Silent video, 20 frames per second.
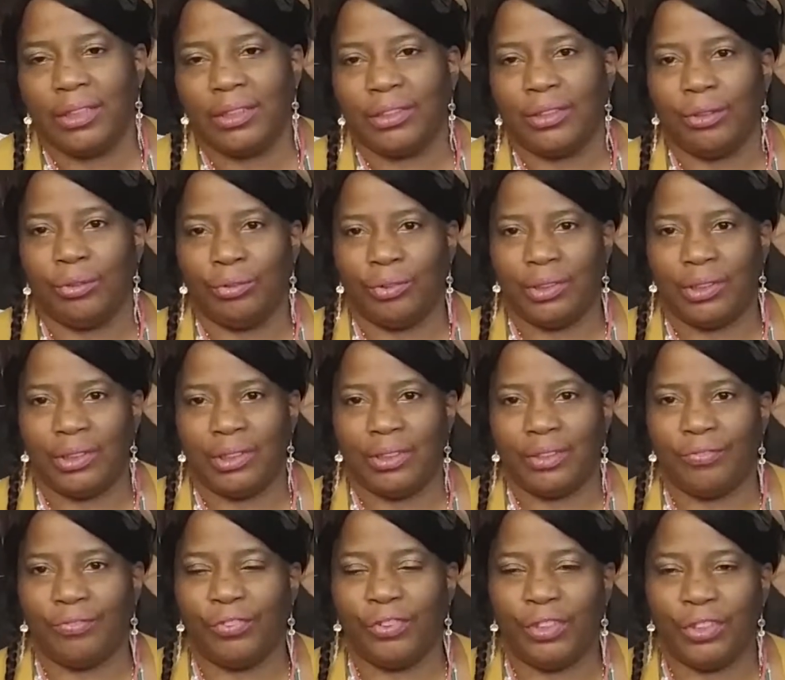So
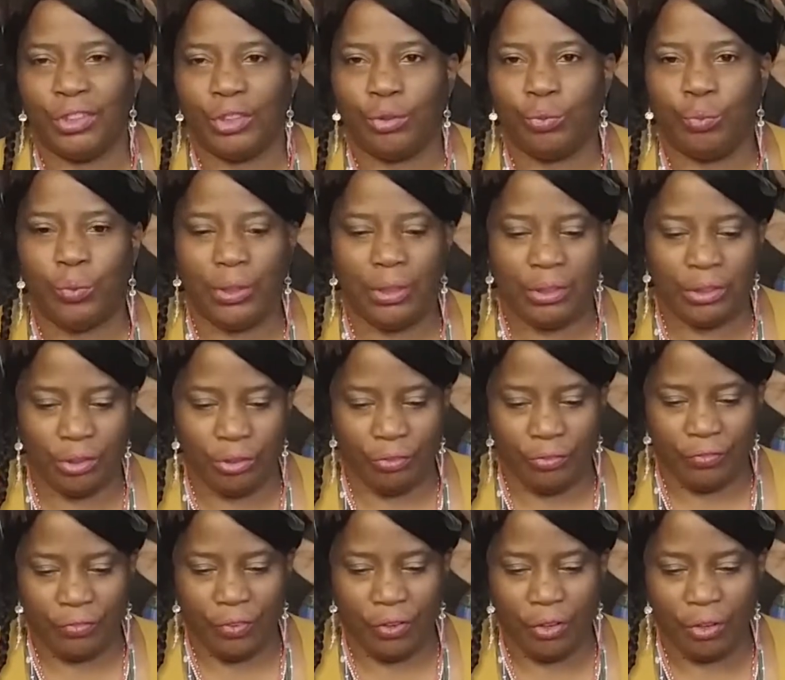for this week
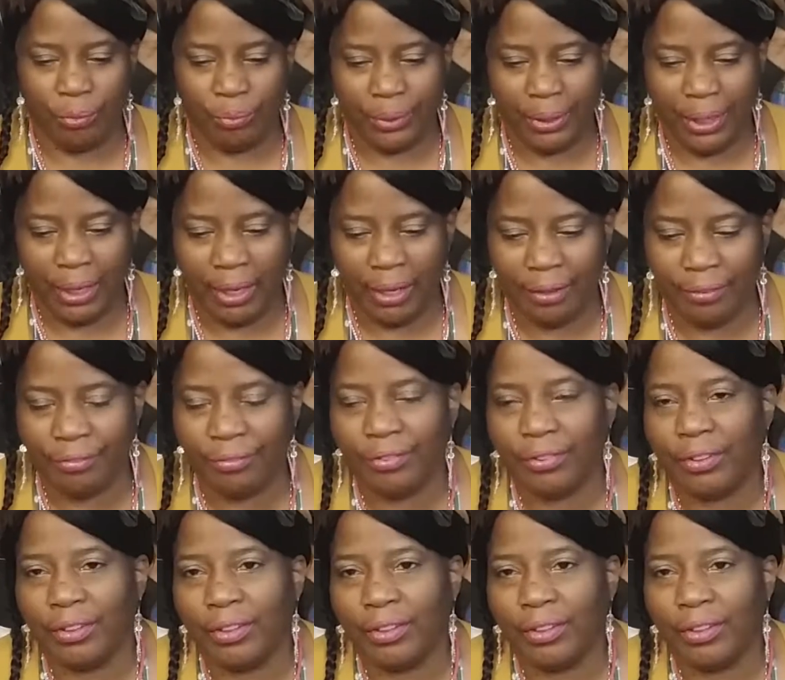so far we have